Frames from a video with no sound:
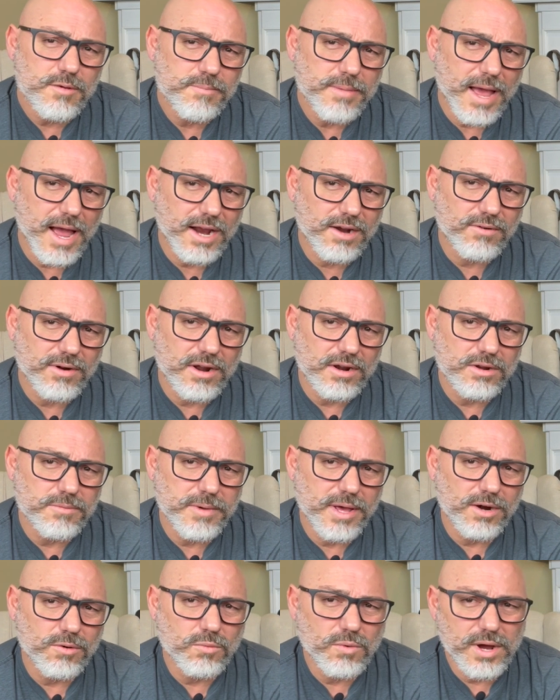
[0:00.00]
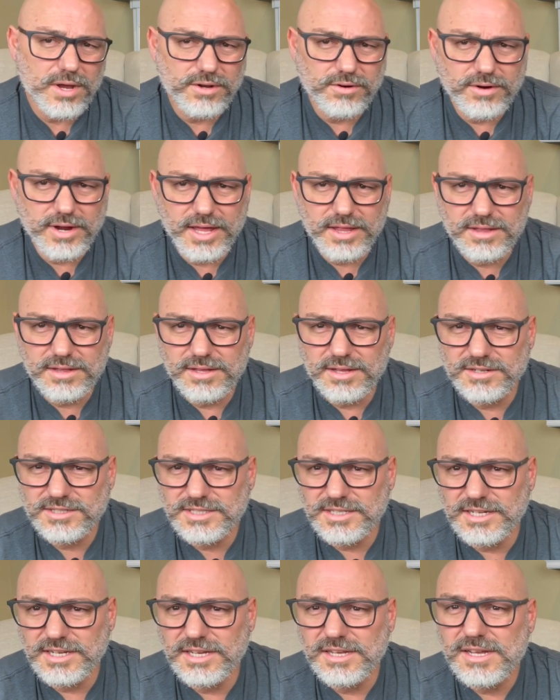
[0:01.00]
background, no matter what your
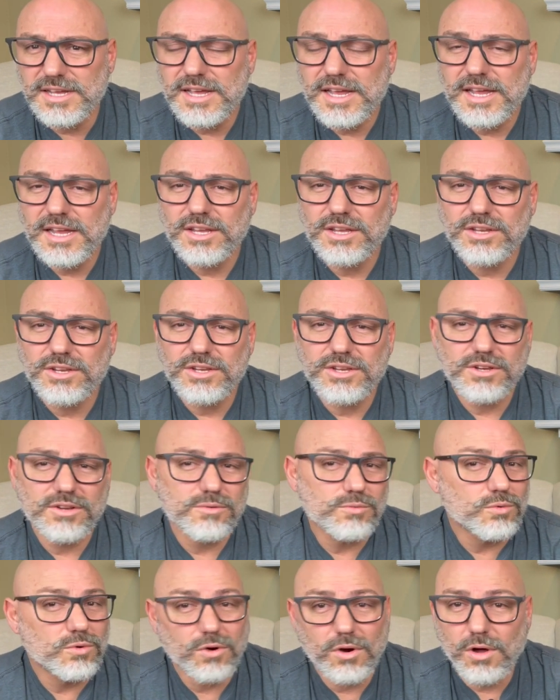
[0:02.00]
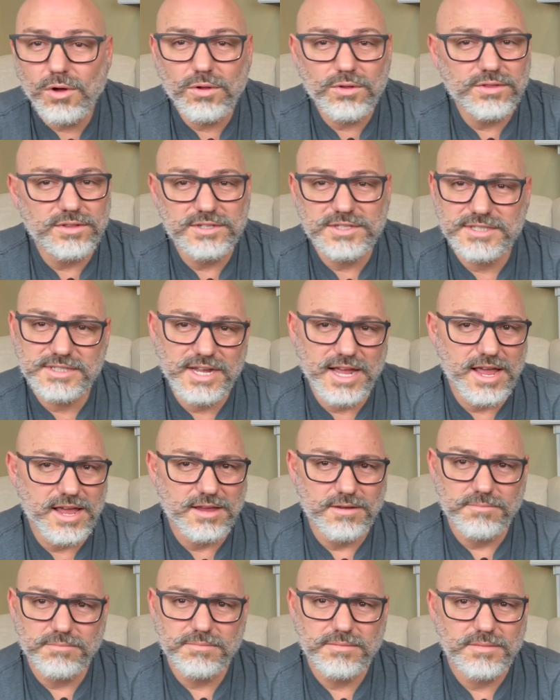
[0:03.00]
ethnicity, you were all the
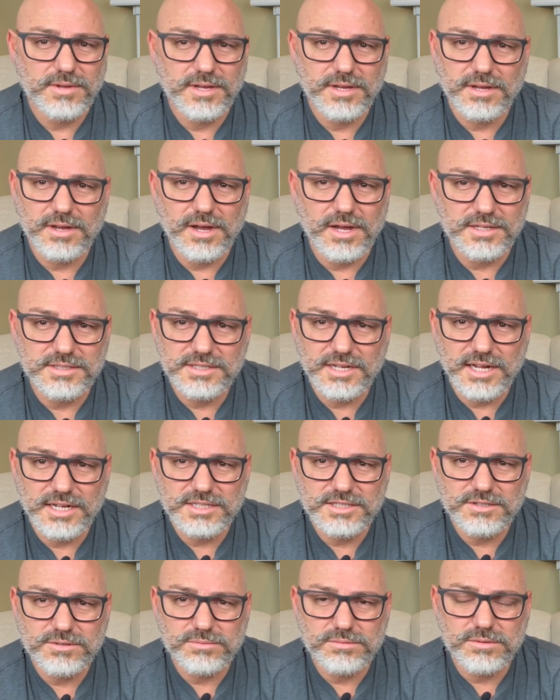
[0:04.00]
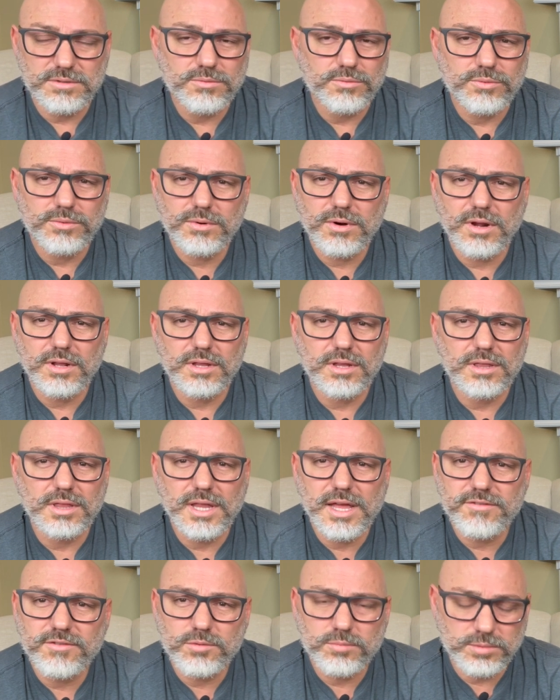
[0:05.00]
same in God's eyes. We're on a
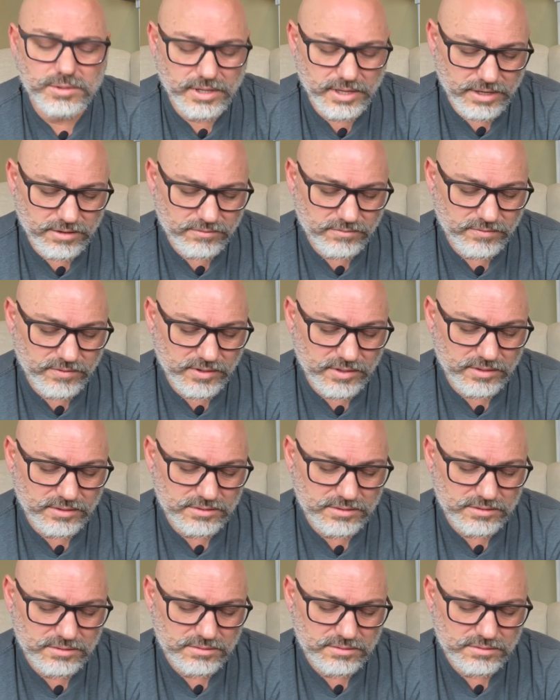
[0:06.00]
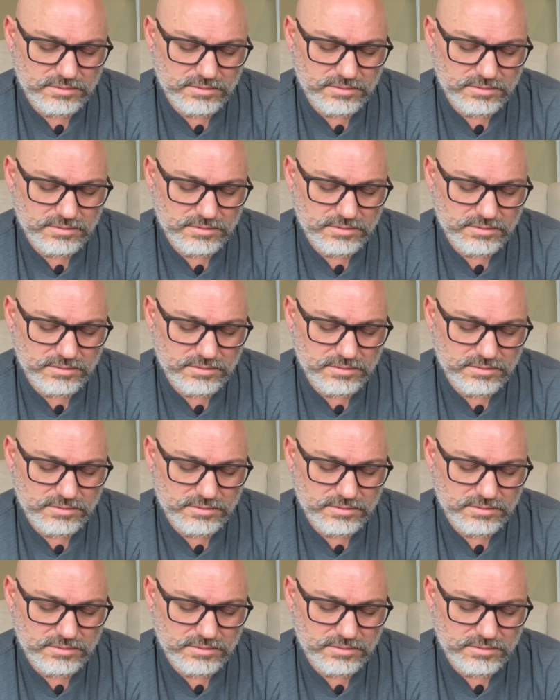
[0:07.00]
level playing field.